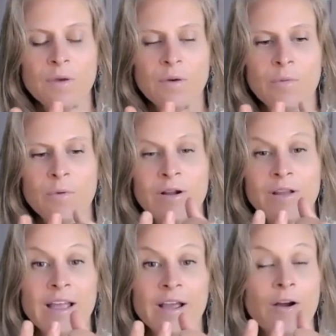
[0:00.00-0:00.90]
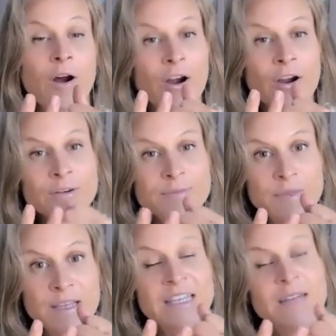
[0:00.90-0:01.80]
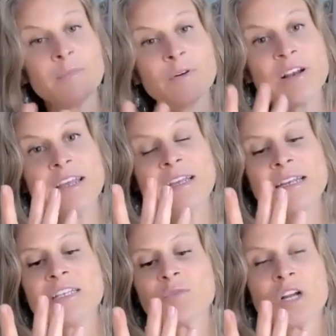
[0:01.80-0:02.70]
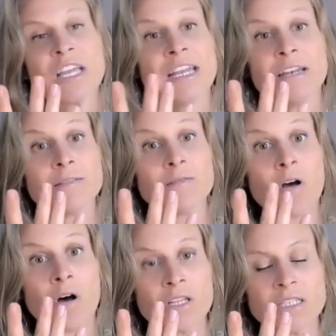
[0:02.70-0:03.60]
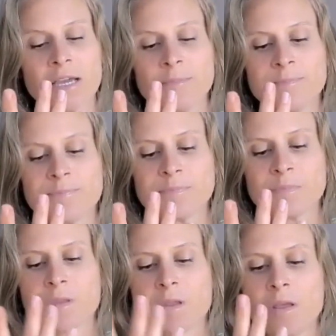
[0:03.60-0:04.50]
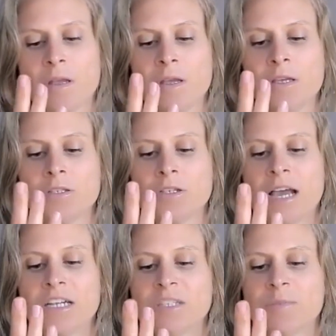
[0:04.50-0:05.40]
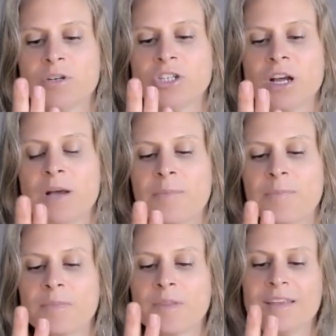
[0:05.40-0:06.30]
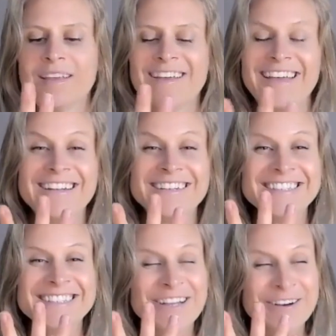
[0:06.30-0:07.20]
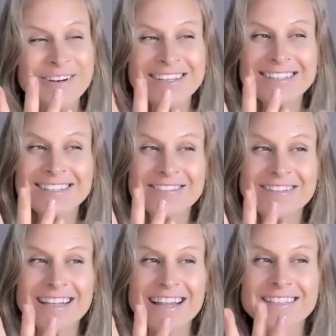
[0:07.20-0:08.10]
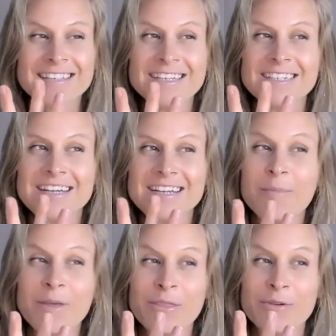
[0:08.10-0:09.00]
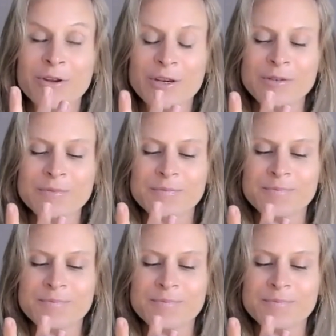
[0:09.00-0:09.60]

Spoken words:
Where like our heart, a yin meridian, is working all the time. So kind of just push up and just notice the relaxation coming through you.